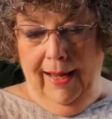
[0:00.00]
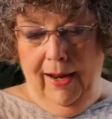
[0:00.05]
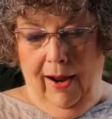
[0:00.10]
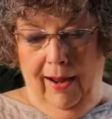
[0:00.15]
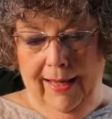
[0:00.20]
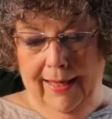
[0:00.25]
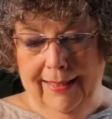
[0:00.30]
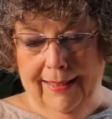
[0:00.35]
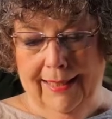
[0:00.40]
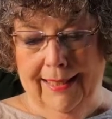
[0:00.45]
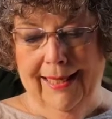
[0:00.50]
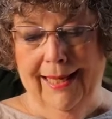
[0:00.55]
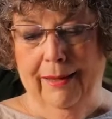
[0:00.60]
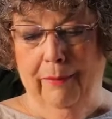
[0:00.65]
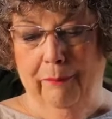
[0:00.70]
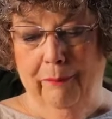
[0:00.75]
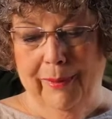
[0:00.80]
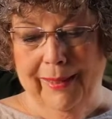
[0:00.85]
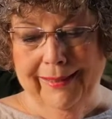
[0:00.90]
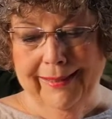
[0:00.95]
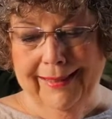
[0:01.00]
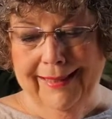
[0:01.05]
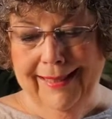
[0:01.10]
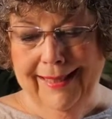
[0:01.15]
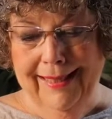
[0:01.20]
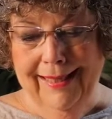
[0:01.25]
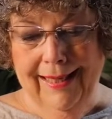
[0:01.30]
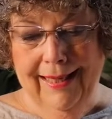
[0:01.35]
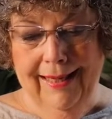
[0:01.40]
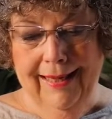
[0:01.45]
is the
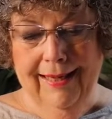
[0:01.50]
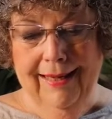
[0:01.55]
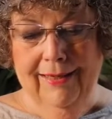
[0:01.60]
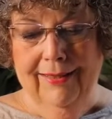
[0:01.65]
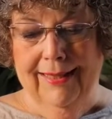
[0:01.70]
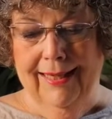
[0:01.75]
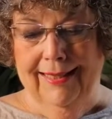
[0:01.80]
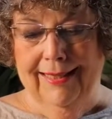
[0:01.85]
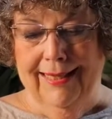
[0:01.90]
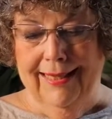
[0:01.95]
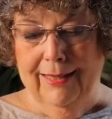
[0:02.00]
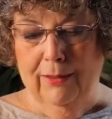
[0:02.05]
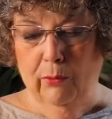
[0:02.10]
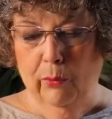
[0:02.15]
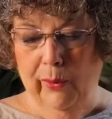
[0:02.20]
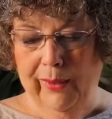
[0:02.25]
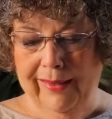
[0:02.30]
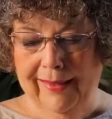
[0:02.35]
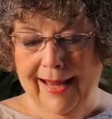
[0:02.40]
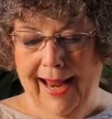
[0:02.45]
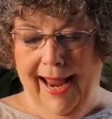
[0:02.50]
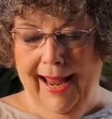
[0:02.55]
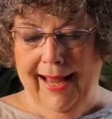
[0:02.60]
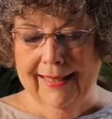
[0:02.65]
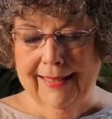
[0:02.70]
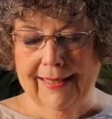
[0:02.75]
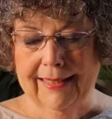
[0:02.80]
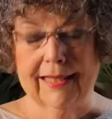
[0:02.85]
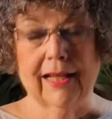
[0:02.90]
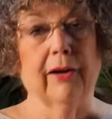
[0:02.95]
ability to deal with
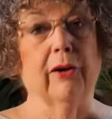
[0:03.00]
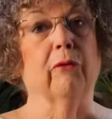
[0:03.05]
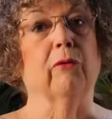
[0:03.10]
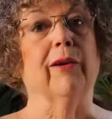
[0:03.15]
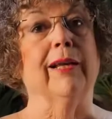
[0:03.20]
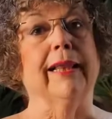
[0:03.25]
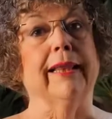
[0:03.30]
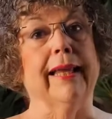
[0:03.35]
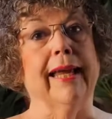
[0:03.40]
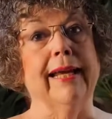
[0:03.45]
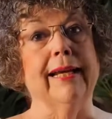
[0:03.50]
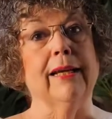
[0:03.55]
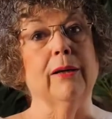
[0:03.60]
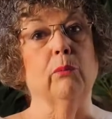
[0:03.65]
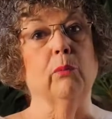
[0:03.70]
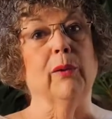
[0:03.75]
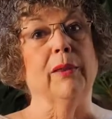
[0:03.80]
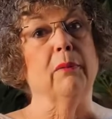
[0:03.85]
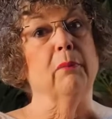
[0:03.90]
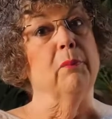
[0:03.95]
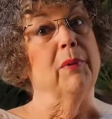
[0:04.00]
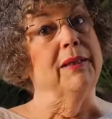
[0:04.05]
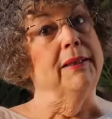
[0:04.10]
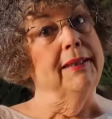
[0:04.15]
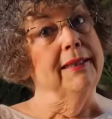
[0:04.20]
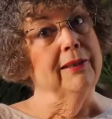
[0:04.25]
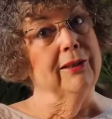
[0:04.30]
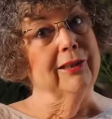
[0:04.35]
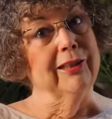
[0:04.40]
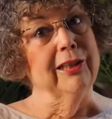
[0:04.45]
tasks that are related with
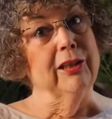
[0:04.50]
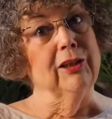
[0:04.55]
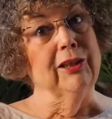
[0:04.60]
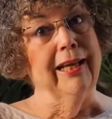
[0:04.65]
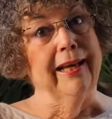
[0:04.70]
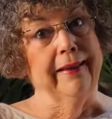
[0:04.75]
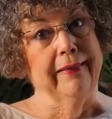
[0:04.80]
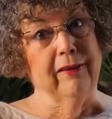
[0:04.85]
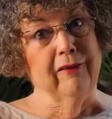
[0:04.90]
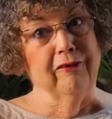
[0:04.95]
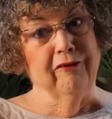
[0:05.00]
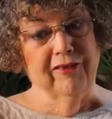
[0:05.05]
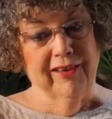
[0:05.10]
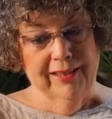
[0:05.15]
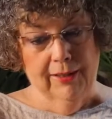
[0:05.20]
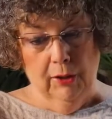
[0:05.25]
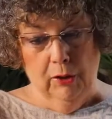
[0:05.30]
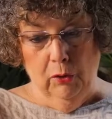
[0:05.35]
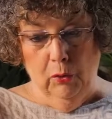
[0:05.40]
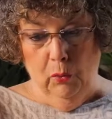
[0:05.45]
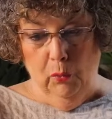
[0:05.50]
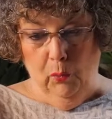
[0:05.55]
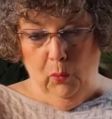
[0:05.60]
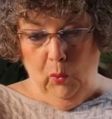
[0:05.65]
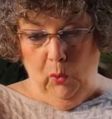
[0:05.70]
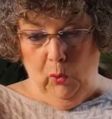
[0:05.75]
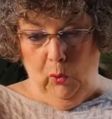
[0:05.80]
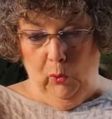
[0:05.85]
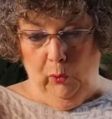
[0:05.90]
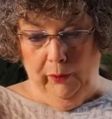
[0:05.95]
material and the physical
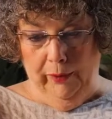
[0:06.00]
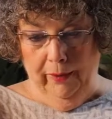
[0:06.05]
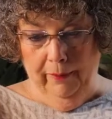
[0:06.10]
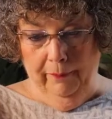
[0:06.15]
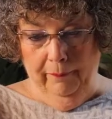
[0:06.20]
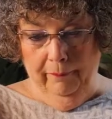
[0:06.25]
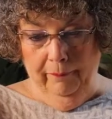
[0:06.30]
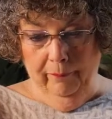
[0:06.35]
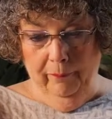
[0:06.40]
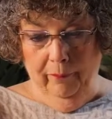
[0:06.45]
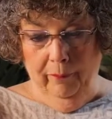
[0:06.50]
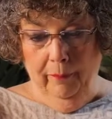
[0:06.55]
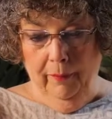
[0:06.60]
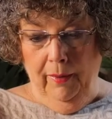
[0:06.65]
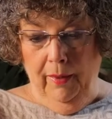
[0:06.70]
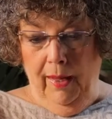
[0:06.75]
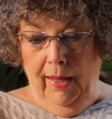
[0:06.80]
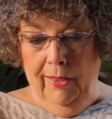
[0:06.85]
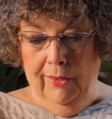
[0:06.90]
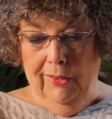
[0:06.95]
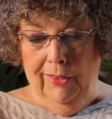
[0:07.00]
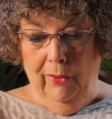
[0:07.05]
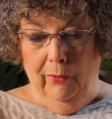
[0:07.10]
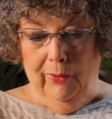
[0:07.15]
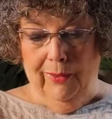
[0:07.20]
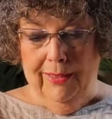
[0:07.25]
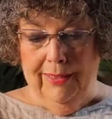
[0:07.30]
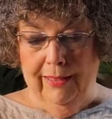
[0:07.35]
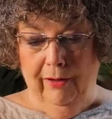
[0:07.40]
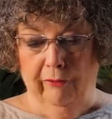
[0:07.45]
world. So
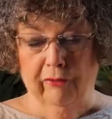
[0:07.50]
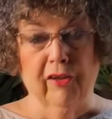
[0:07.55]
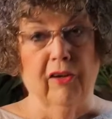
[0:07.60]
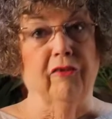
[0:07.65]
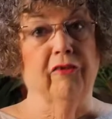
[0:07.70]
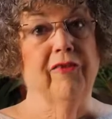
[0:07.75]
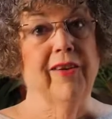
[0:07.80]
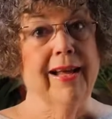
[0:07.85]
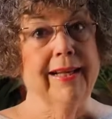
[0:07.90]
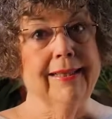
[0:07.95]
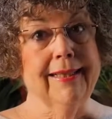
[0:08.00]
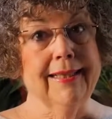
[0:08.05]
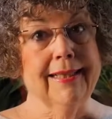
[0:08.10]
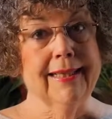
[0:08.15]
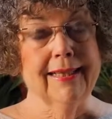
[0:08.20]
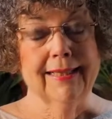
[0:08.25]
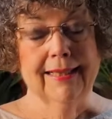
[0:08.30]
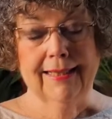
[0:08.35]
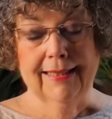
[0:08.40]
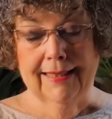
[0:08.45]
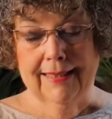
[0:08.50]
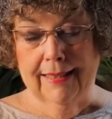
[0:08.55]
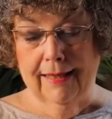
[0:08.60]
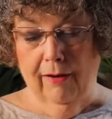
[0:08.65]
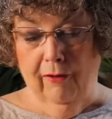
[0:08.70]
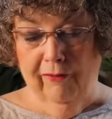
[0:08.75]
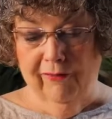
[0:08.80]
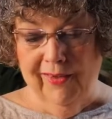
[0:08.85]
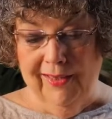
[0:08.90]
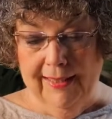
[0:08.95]
it's self-defense,
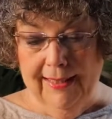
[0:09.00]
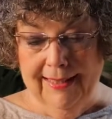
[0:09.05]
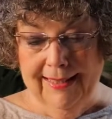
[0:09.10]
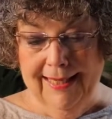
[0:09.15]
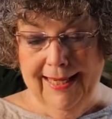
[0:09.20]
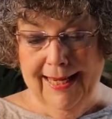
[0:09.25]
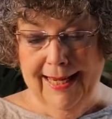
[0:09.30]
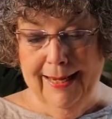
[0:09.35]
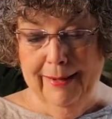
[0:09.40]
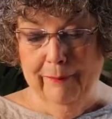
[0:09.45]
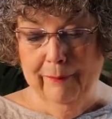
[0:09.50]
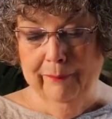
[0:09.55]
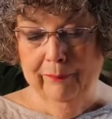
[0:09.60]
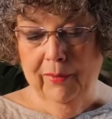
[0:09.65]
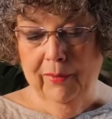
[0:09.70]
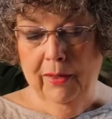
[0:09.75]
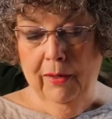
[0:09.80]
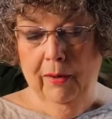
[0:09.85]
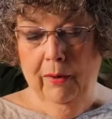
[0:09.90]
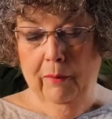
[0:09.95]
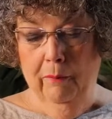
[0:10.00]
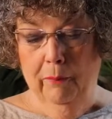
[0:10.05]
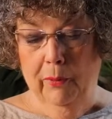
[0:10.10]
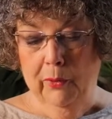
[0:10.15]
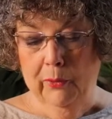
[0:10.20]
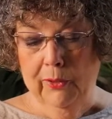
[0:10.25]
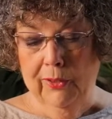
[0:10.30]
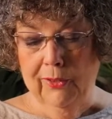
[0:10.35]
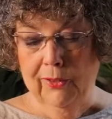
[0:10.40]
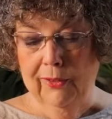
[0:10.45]
self-esteem,
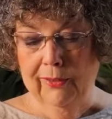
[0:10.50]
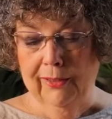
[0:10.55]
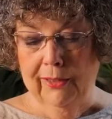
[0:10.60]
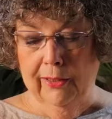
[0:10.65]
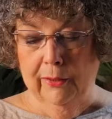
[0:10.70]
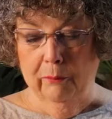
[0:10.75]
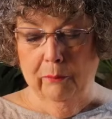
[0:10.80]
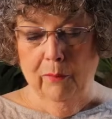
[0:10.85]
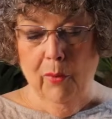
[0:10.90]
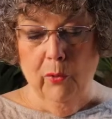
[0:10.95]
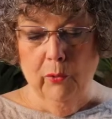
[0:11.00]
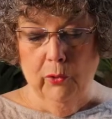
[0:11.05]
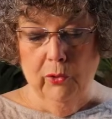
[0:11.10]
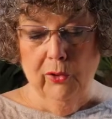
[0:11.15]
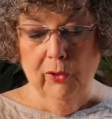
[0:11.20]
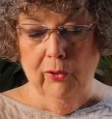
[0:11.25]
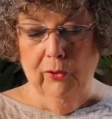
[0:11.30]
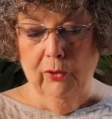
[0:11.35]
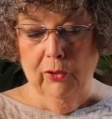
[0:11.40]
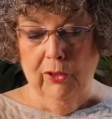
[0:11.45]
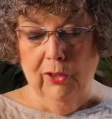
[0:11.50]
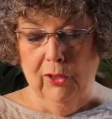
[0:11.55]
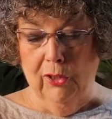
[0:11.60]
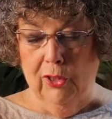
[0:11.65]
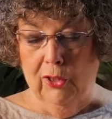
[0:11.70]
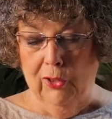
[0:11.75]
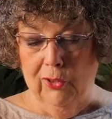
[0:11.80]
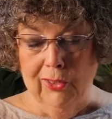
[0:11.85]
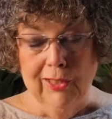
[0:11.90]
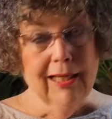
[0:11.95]
personal and emotional
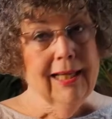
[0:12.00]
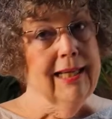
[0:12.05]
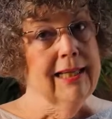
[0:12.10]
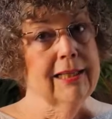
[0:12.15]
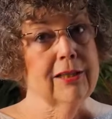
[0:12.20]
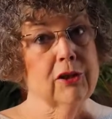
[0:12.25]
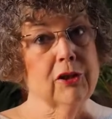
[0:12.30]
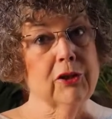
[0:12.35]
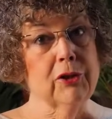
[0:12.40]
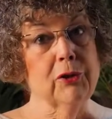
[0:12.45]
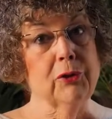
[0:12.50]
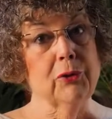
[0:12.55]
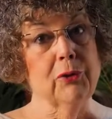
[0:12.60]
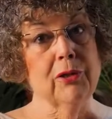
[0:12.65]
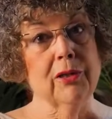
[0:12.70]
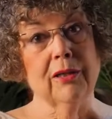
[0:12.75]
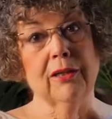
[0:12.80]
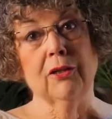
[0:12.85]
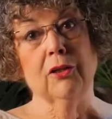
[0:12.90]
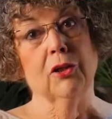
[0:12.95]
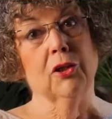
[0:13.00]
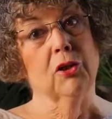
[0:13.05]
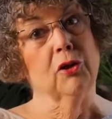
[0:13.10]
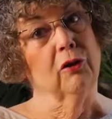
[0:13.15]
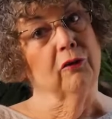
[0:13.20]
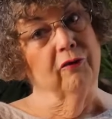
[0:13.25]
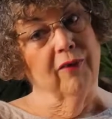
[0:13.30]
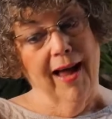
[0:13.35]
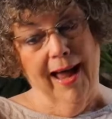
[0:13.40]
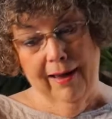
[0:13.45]
security issues,
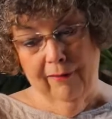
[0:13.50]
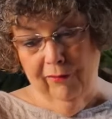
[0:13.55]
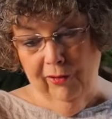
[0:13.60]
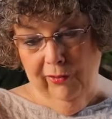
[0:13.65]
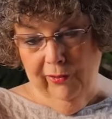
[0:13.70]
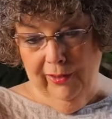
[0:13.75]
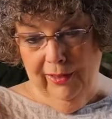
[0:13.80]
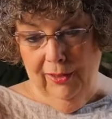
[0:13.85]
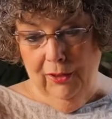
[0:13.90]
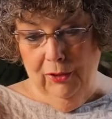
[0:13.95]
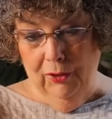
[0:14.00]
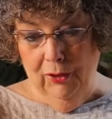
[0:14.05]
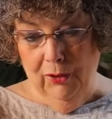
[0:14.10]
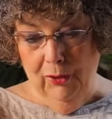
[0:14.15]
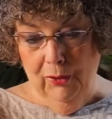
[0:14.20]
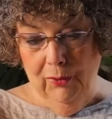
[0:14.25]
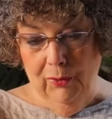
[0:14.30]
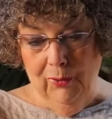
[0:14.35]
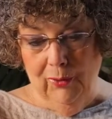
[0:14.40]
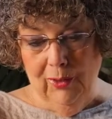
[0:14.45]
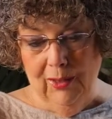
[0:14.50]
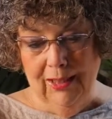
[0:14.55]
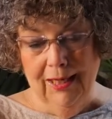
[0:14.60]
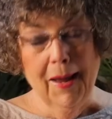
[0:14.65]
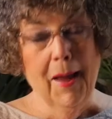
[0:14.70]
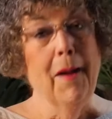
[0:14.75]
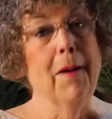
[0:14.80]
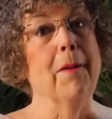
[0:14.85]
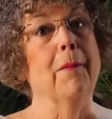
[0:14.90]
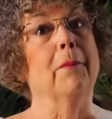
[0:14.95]
survival issues,
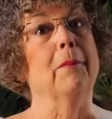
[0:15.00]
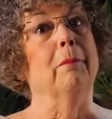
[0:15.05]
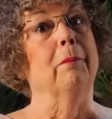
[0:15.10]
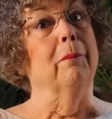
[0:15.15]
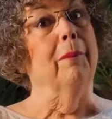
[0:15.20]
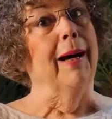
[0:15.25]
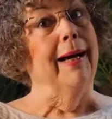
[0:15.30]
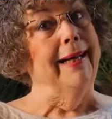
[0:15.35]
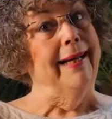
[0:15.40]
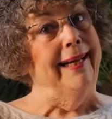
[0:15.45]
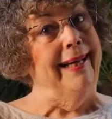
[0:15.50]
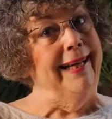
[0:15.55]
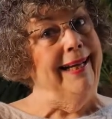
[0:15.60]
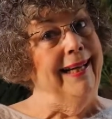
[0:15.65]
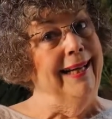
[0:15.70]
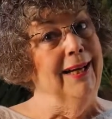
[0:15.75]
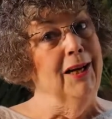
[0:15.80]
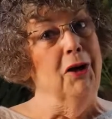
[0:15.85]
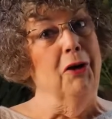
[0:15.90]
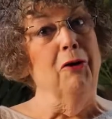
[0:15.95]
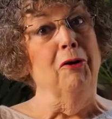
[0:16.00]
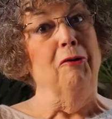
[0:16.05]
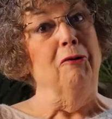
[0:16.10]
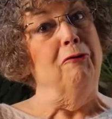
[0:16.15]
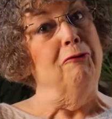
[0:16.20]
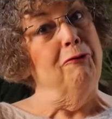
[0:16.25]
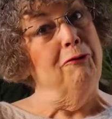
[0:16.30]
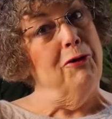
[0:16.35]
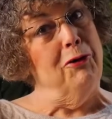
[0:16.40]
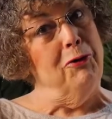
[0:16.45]
money,
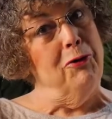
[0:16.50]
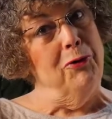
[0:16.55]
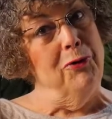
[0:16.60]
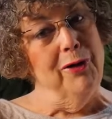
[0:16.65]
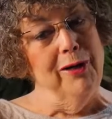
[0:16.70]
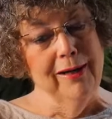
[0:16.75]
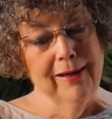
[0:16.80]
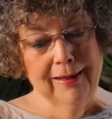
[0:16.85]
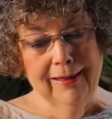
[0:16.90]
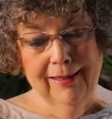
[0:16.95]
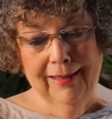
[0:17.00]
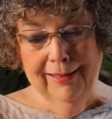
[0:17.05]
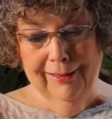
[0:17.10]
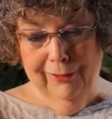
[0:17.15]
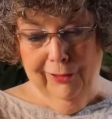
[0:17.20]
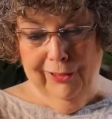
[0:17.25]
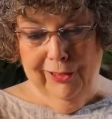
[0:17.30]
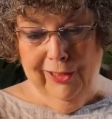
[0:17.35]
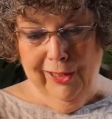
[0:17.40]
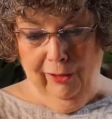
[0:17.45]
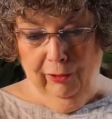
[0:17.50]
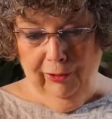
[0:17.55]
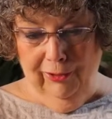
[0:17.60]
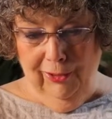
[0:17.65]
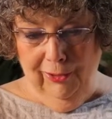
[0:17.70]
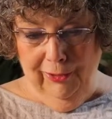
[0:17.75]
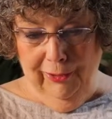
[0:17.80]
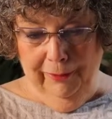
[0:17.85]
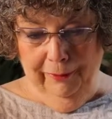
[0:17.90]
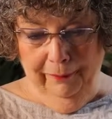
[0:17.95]
food, shelter,